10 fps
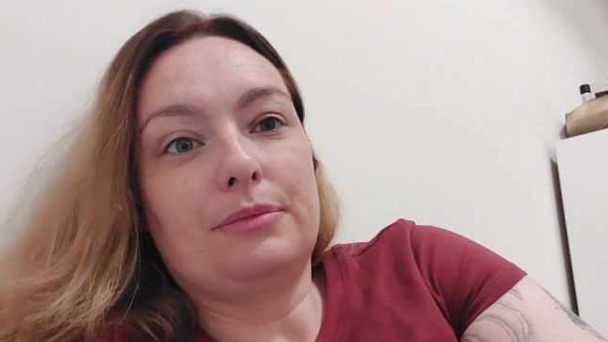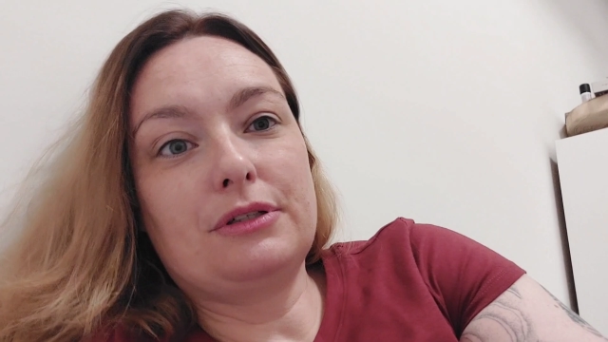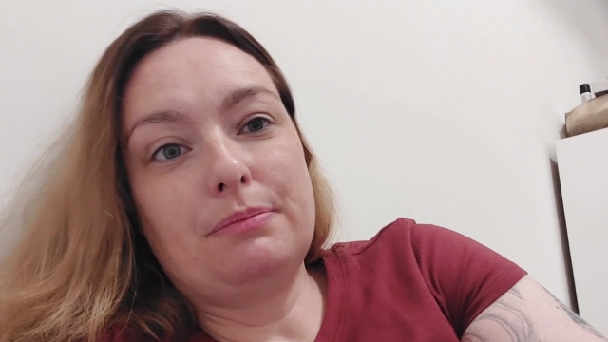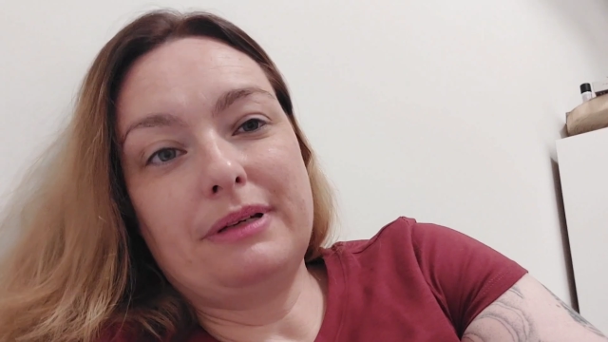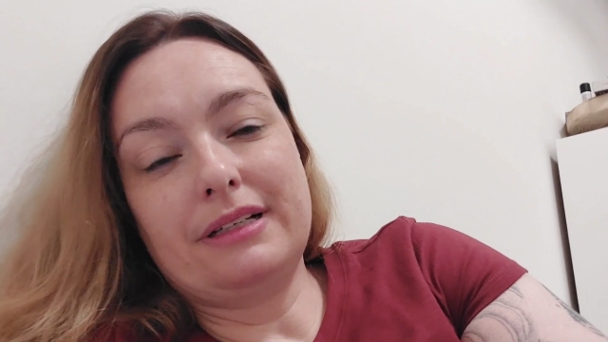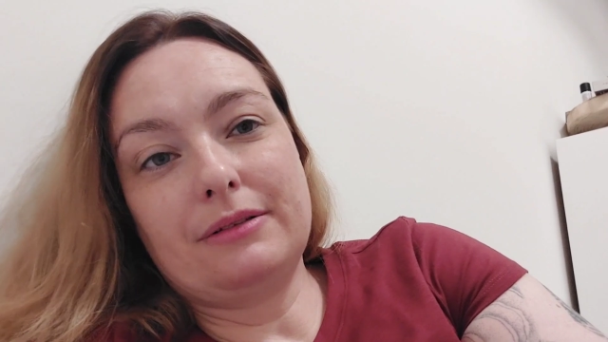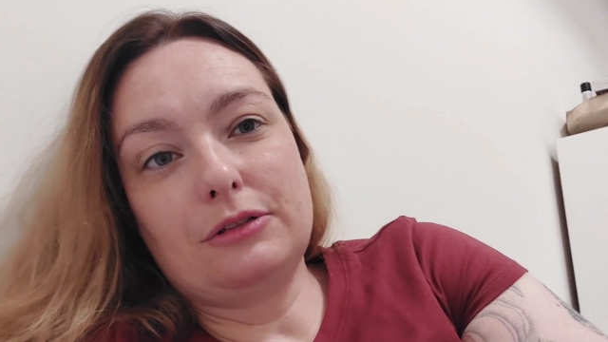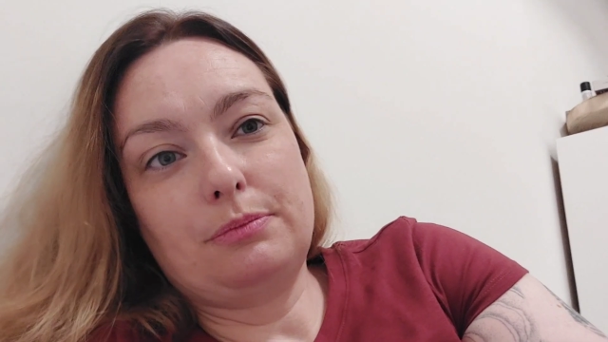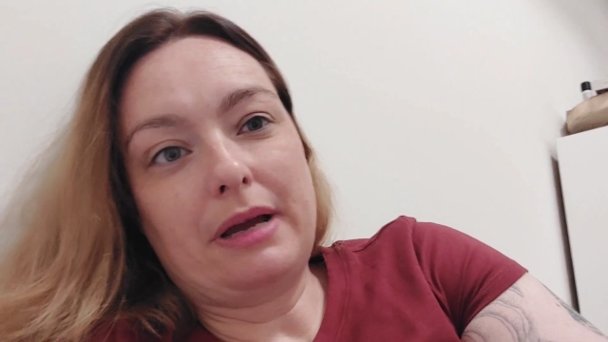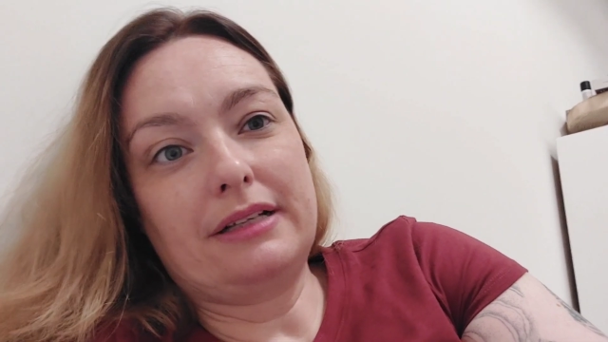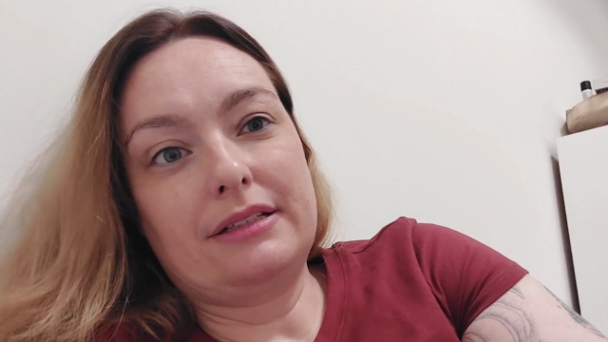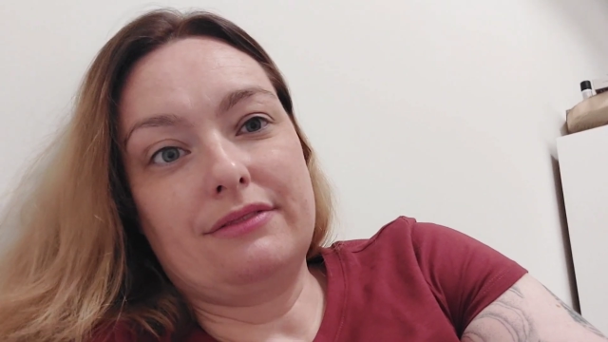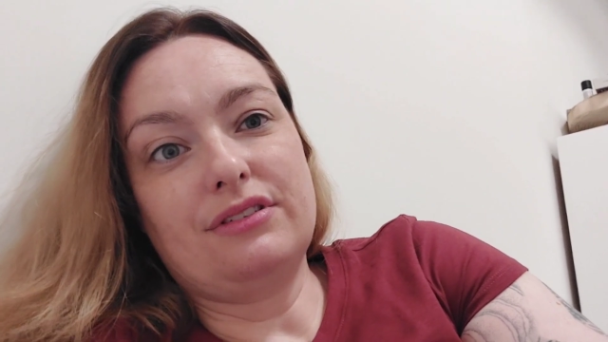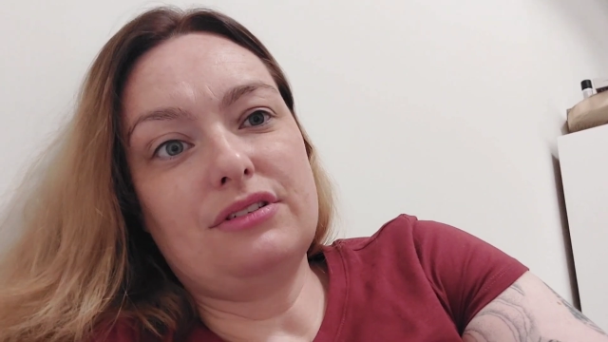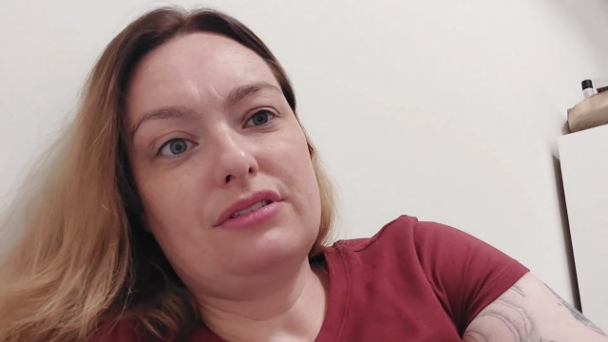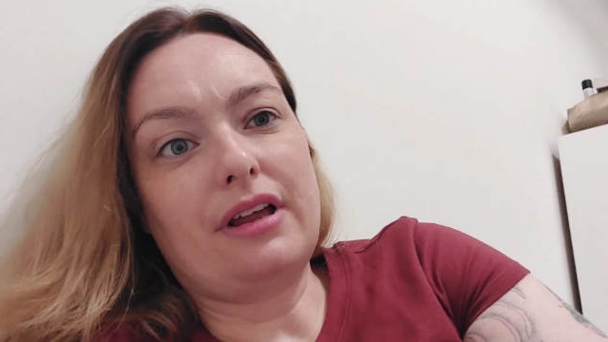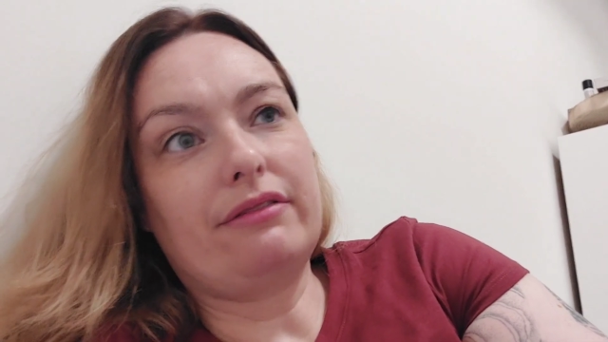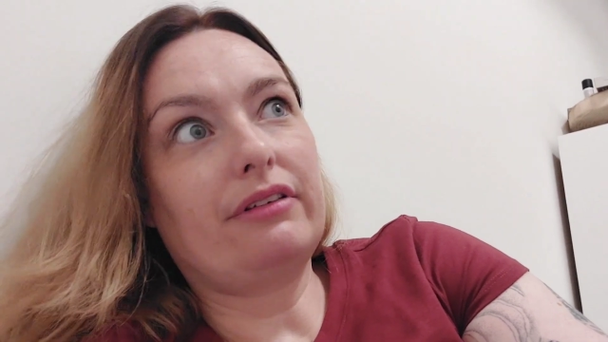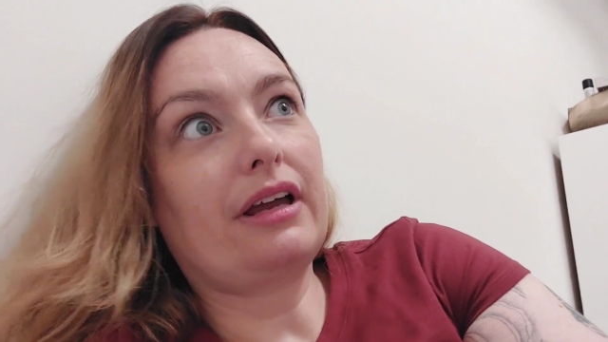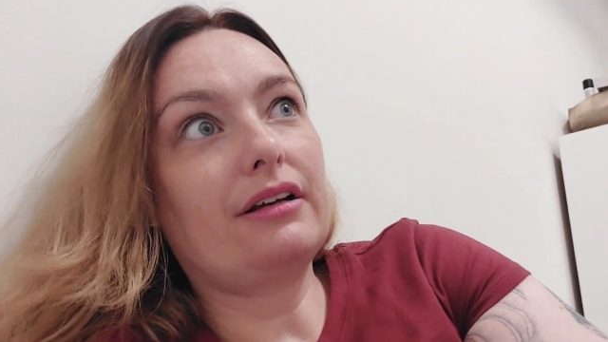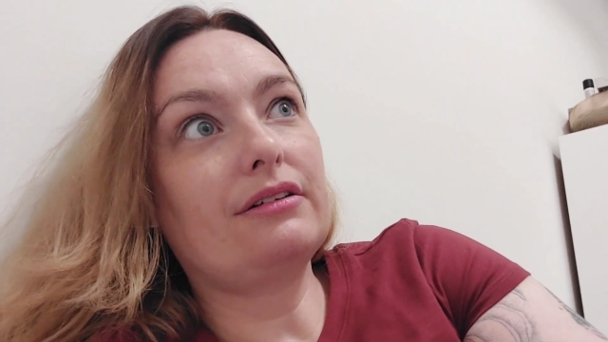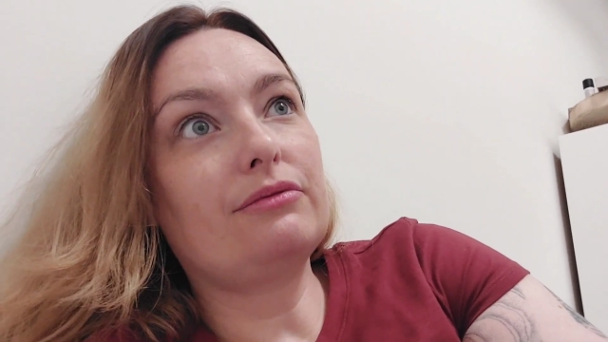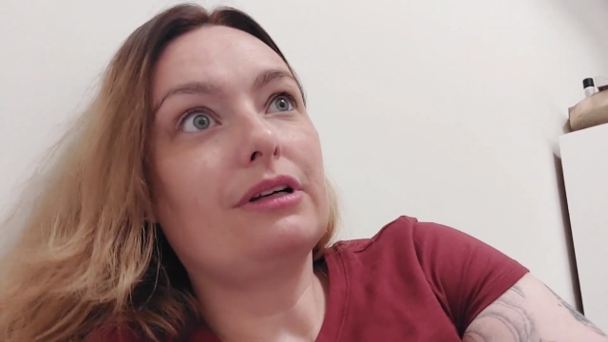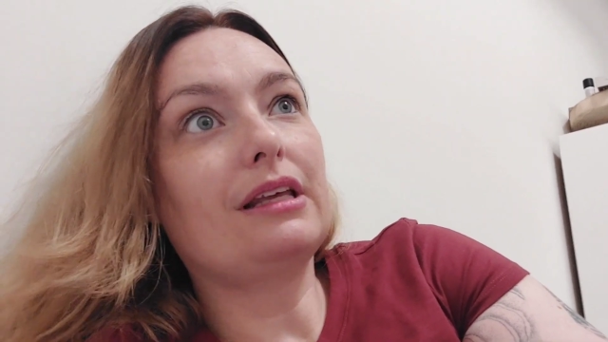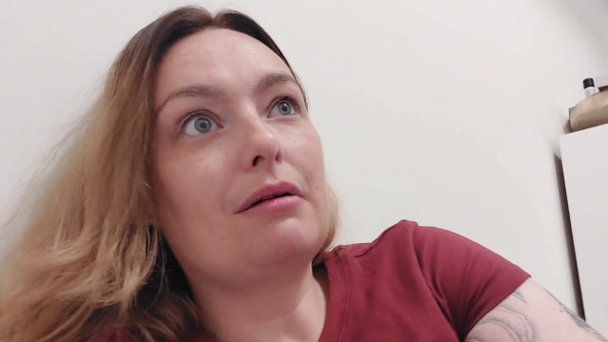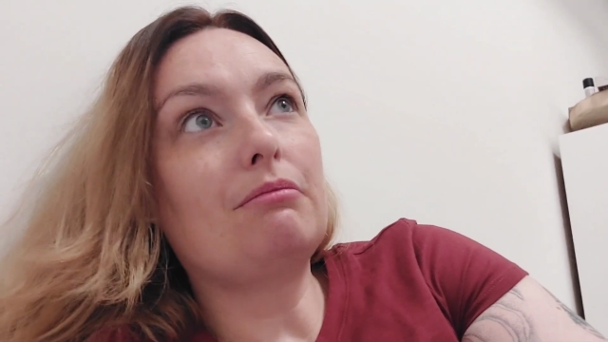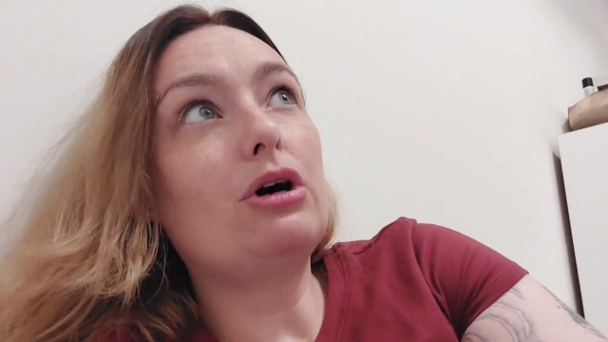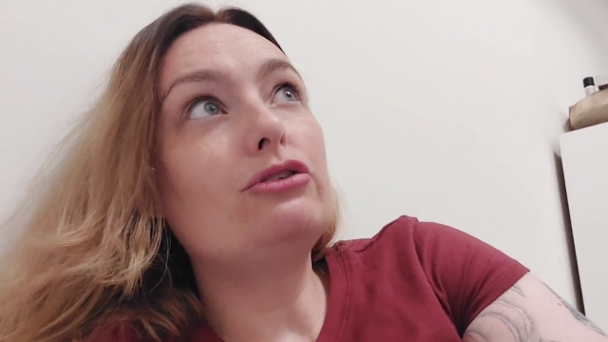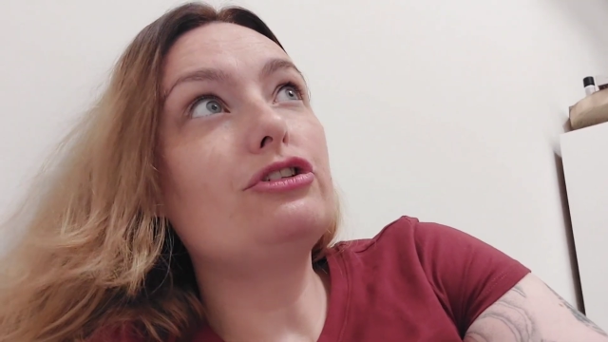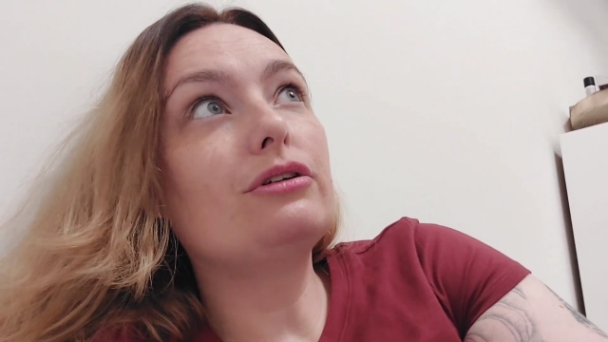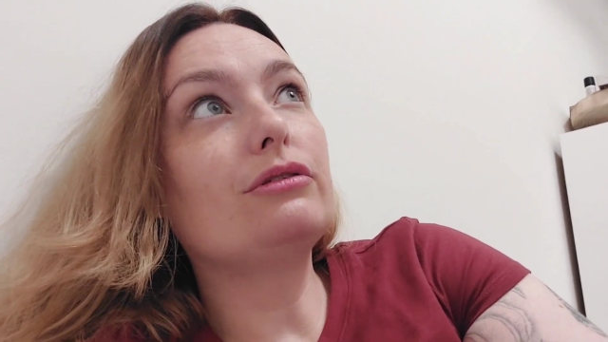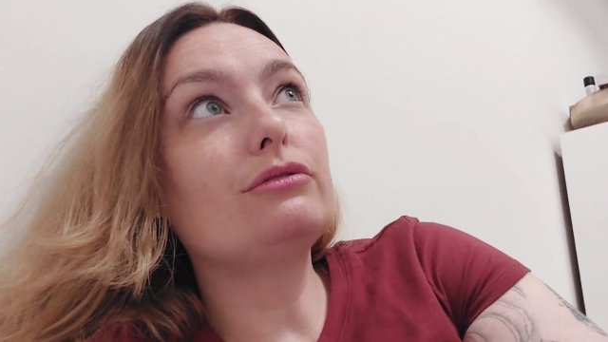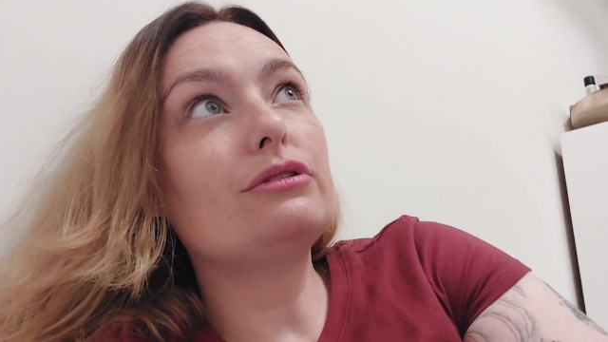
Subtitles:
perspectives instead of getting really emotional.